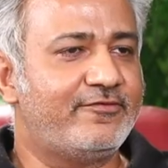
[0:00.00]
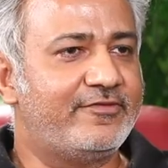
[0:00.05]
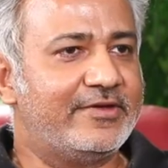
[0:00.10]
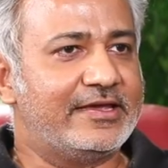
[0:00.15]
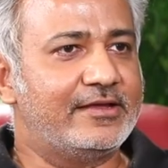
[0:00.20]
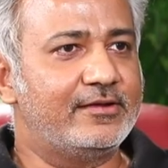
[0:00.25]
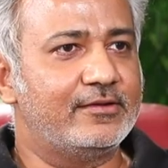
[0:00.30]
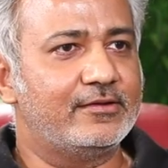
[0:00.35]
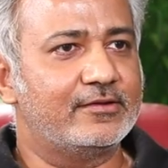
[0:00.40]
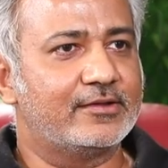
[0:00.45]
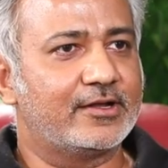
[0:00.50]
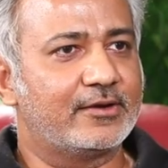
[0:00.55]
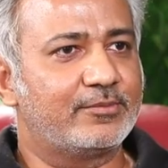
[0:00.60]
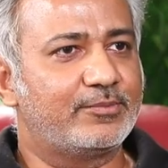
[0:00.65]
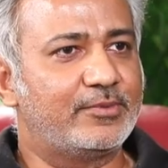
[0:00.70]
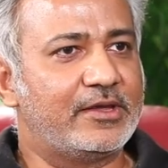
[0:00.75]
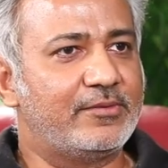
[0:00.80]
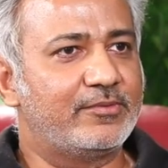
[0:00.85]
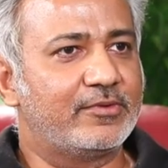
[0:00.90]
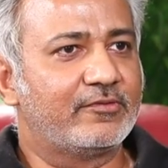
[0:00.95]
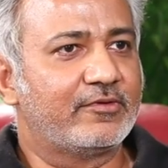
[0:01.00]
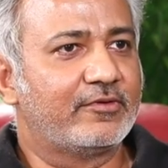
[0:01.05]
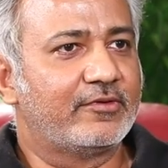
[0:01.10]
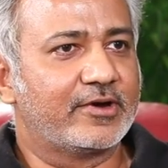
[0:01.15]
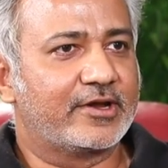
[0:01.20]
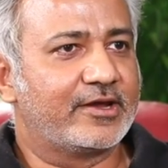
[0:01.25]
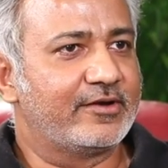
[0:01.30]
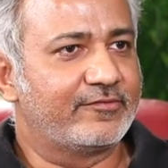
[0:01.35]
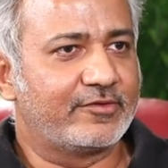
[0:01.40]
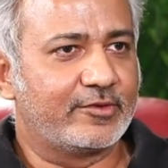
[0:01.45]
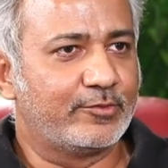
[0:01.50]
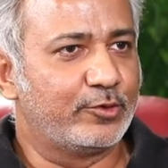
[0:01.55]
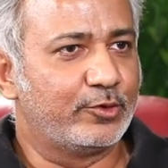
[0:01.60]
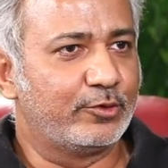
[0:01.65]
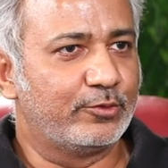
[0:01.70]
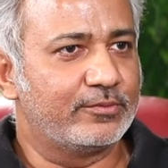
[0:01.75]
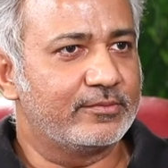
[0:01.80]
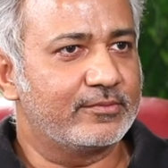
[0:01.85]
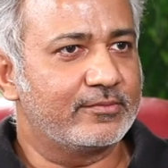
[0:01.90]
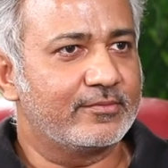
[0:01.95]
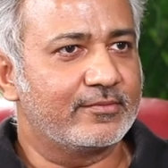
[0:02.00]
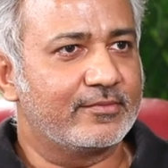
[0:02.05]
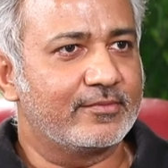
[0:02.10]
feel that people were working from home